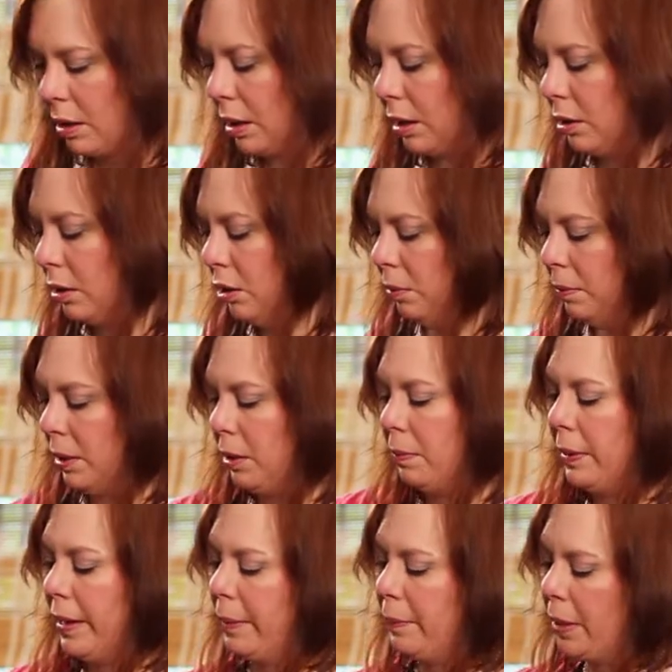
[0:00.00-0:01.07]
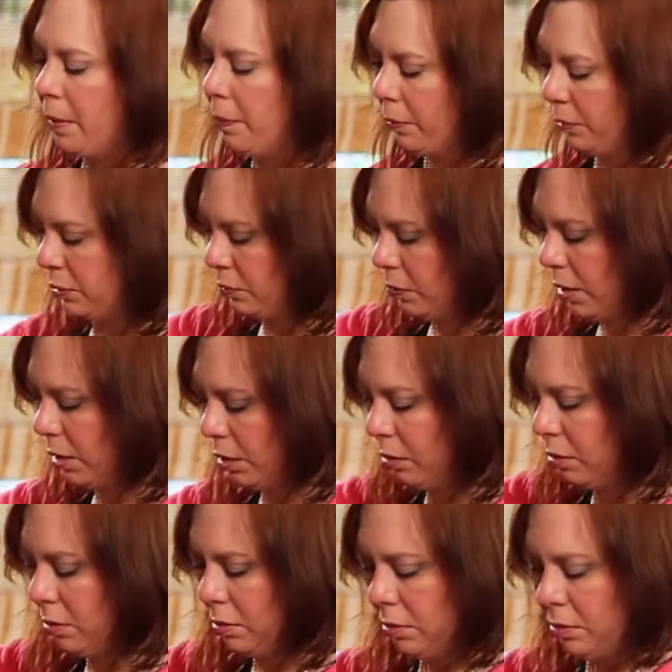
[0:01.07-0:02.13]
Got a little bit of black pepper as well.